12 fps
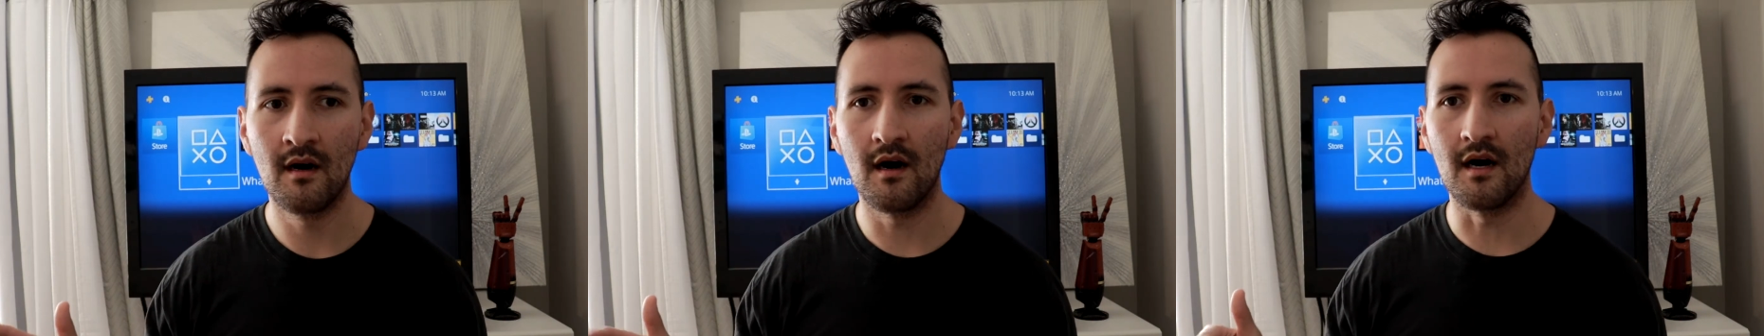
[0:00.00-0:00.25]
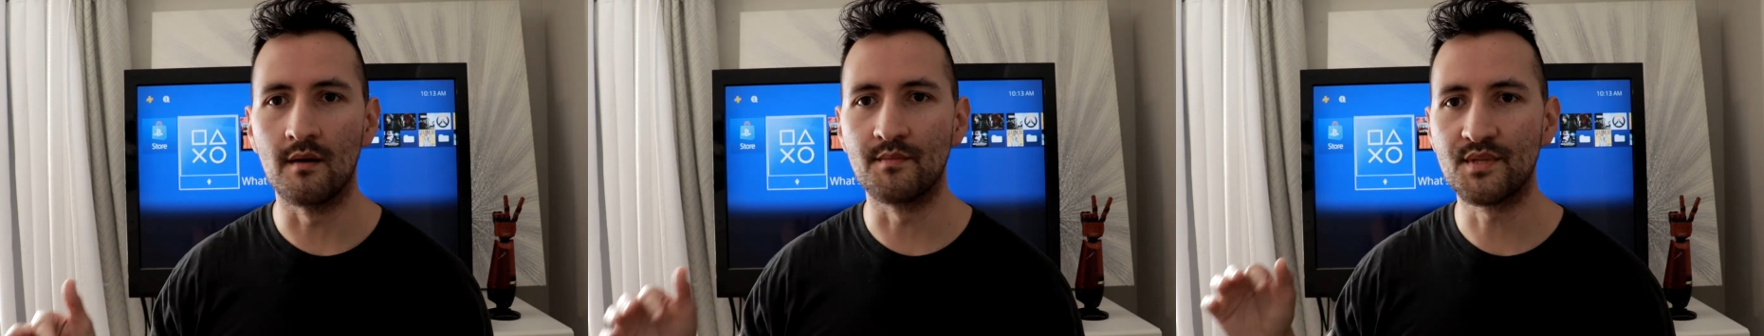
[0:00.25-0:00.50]

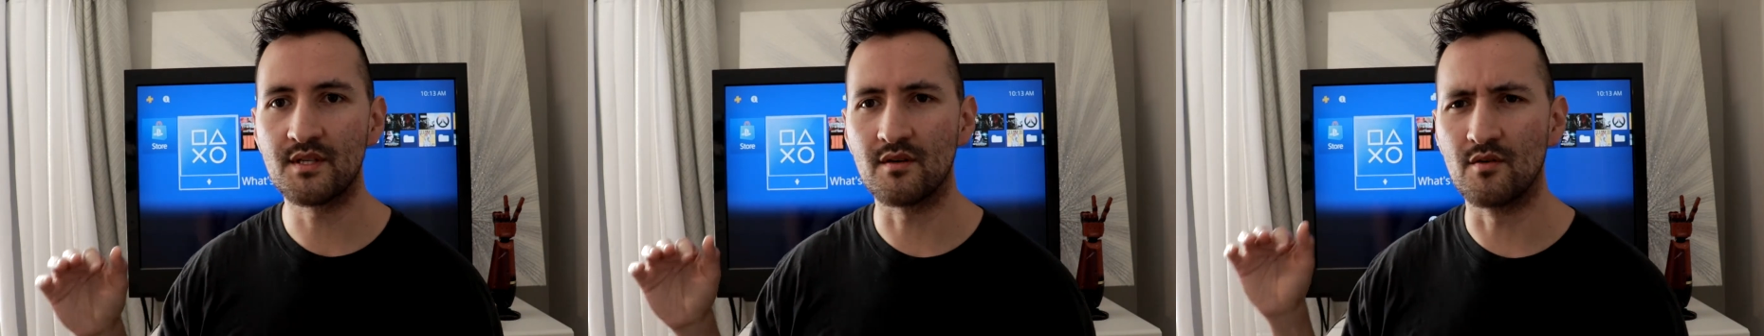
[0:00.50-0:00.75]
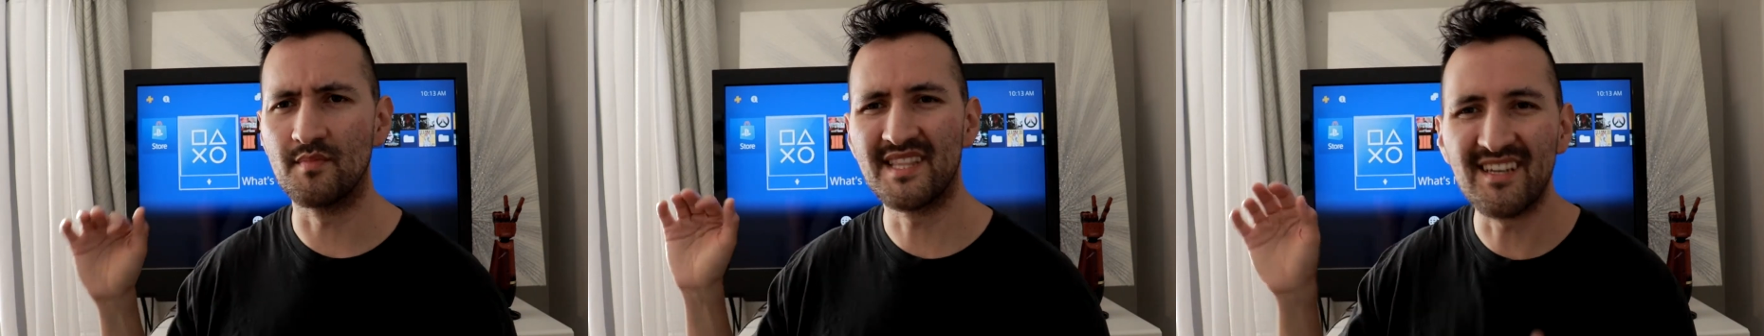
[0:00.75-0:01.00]

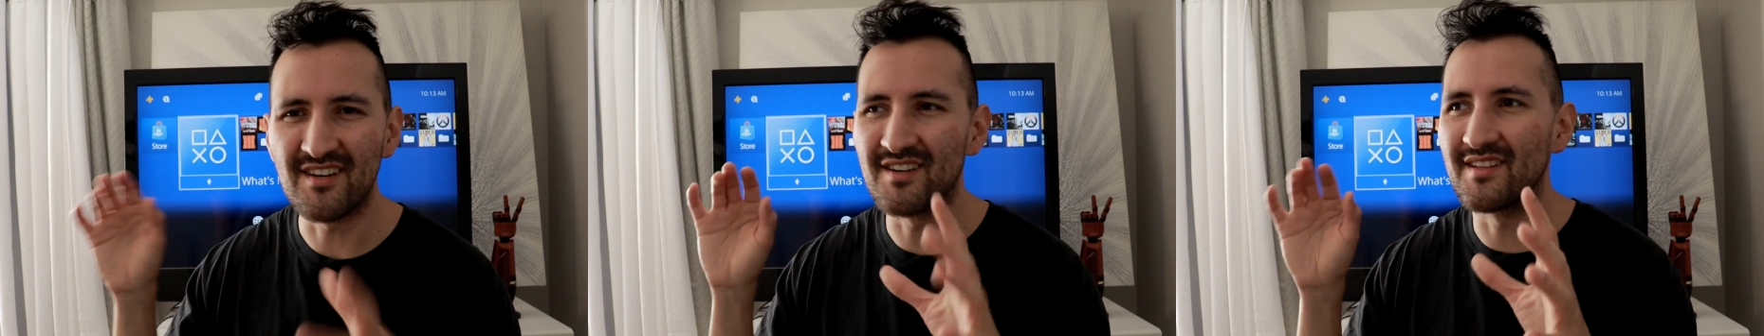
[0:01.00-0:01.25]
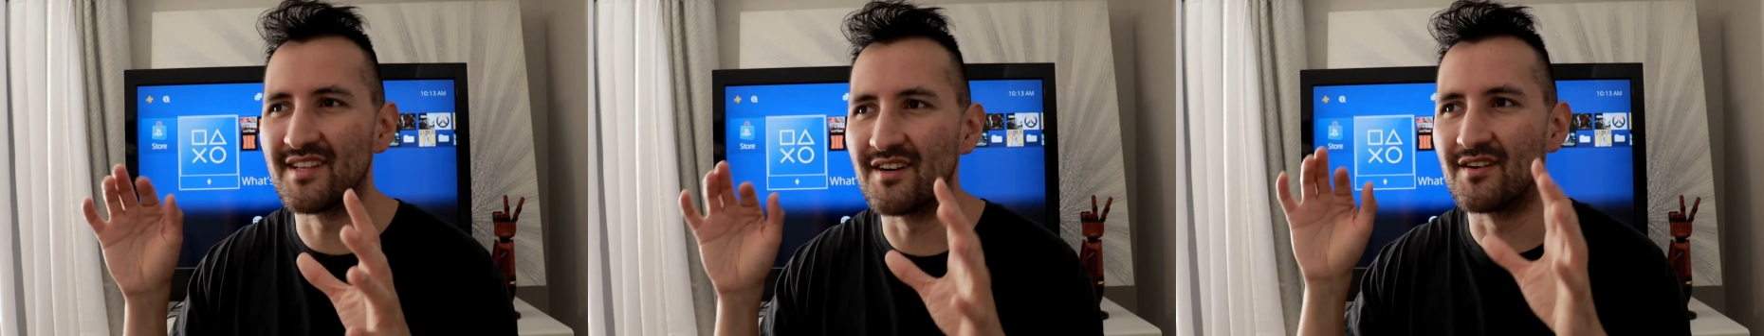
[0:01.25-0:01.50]
But
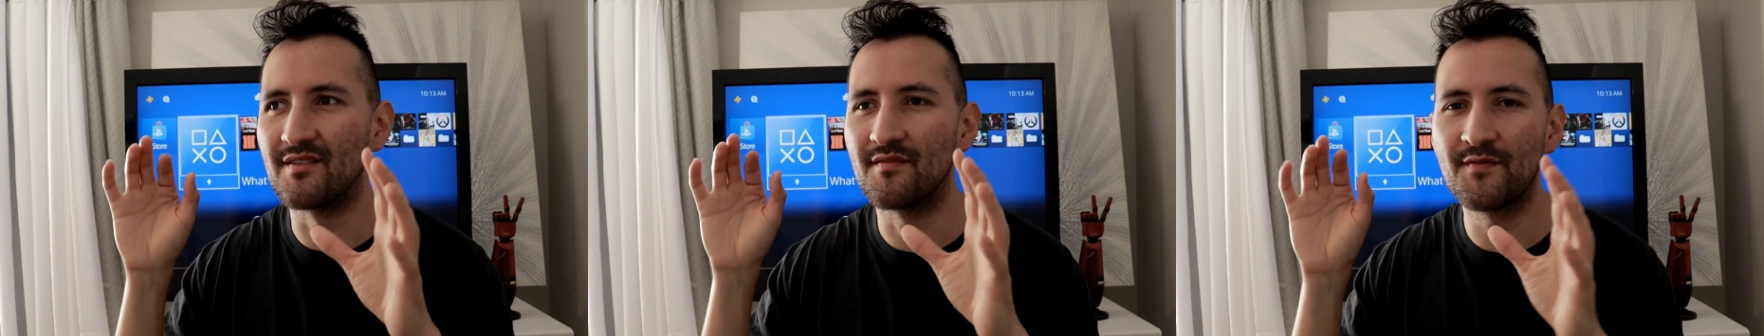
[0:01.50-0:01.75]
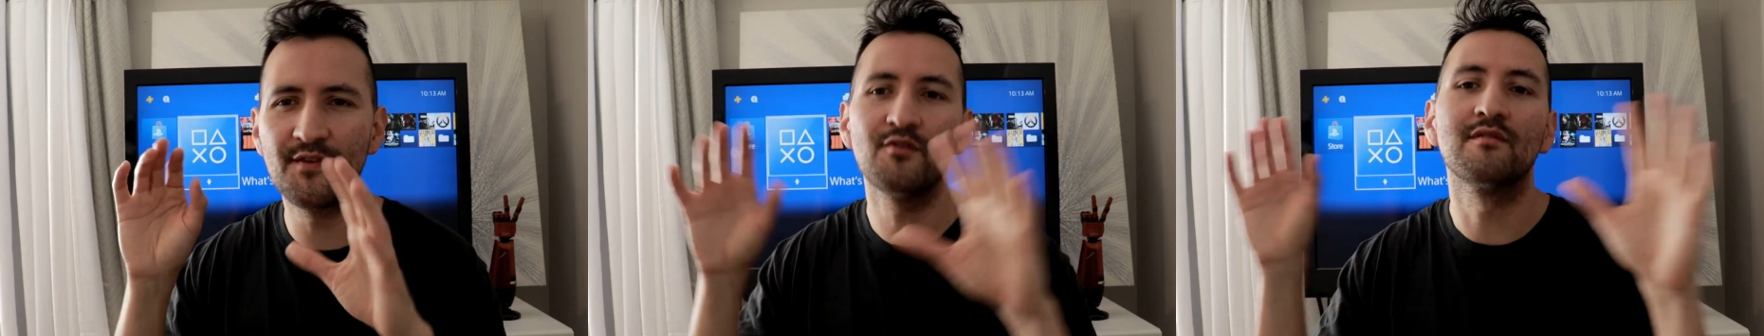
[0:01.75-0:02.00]
they're
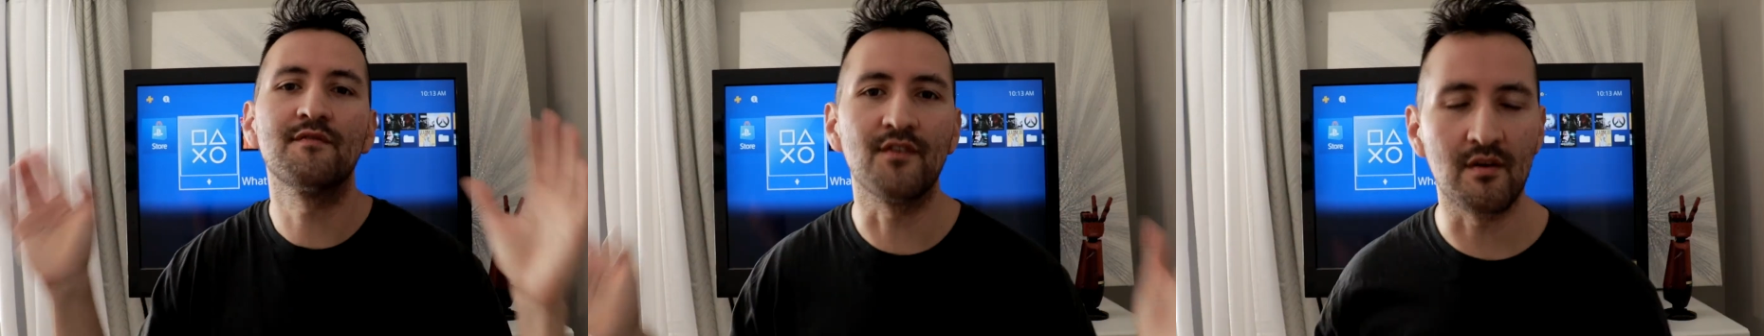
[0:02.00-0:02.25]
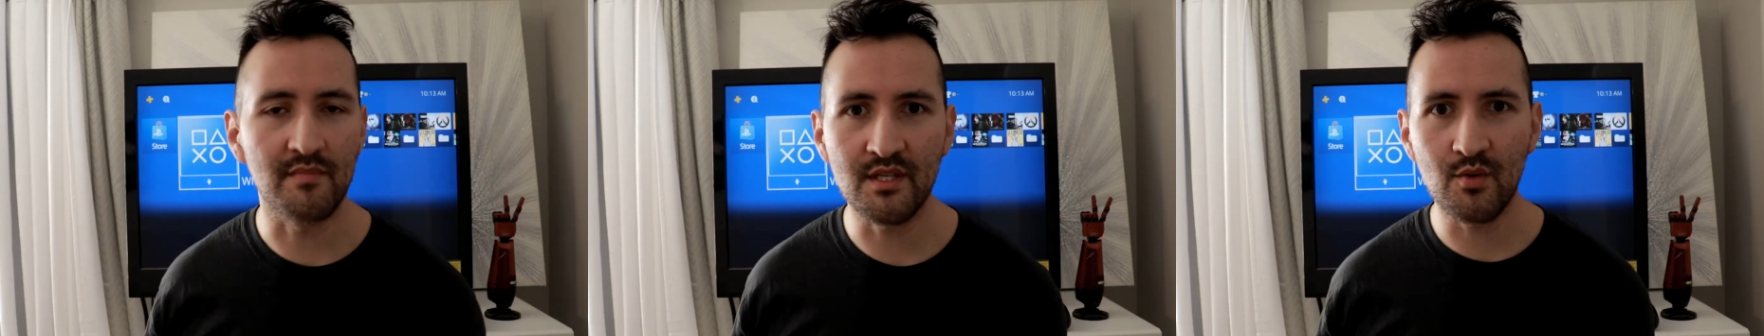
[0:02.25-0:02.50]
few and
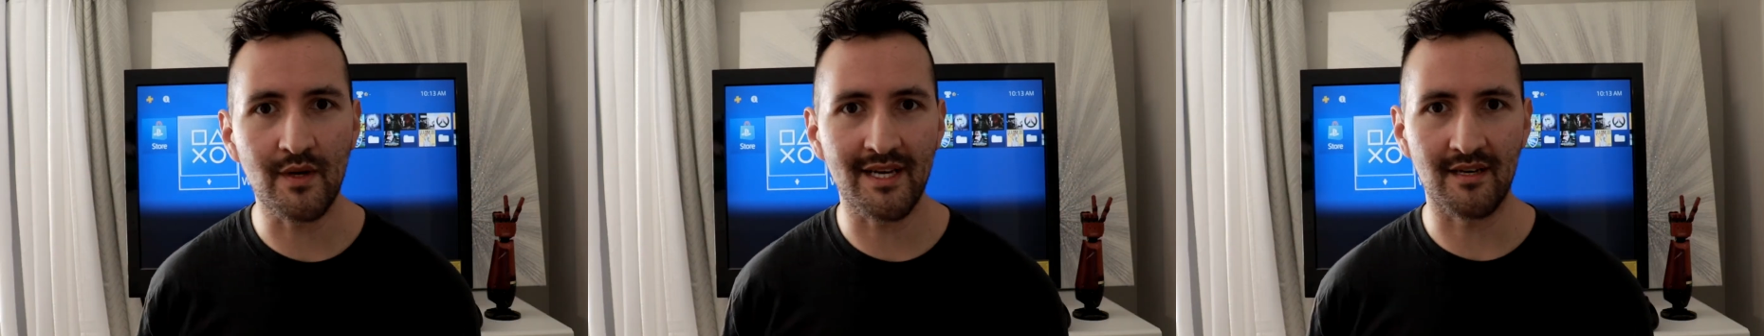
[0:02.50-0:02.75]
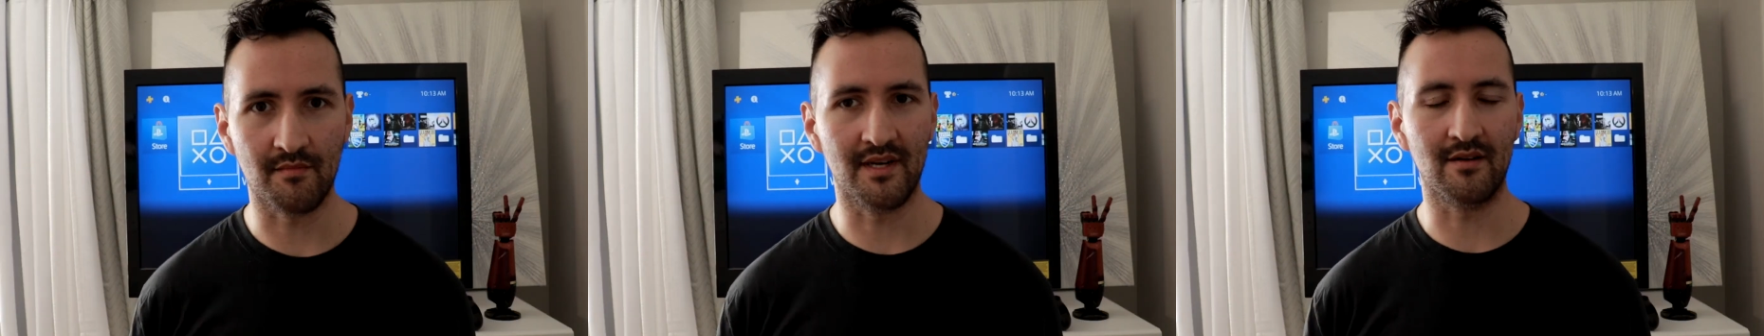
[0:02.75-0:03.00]
far between
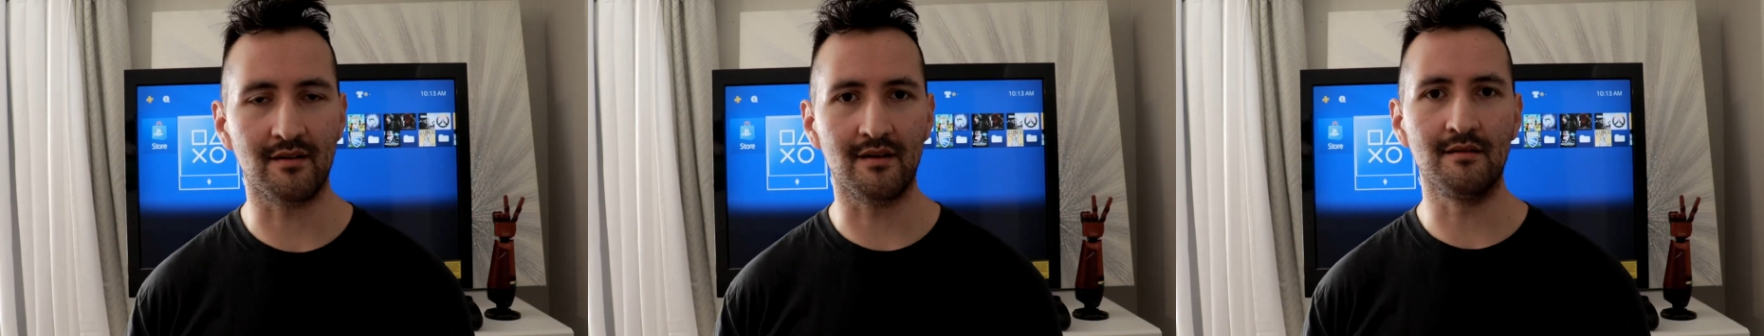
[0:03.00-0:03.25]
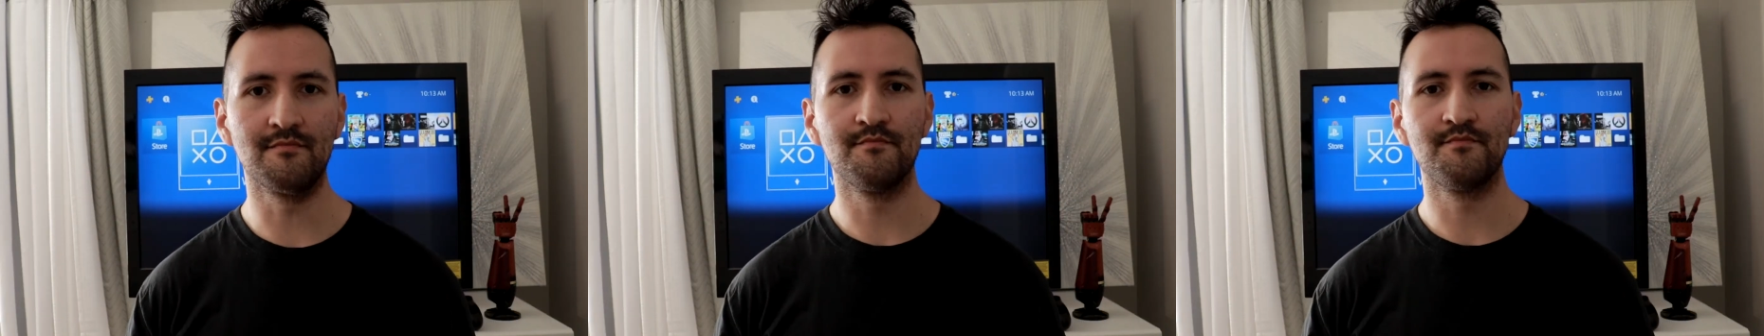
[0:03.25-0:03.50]
in America.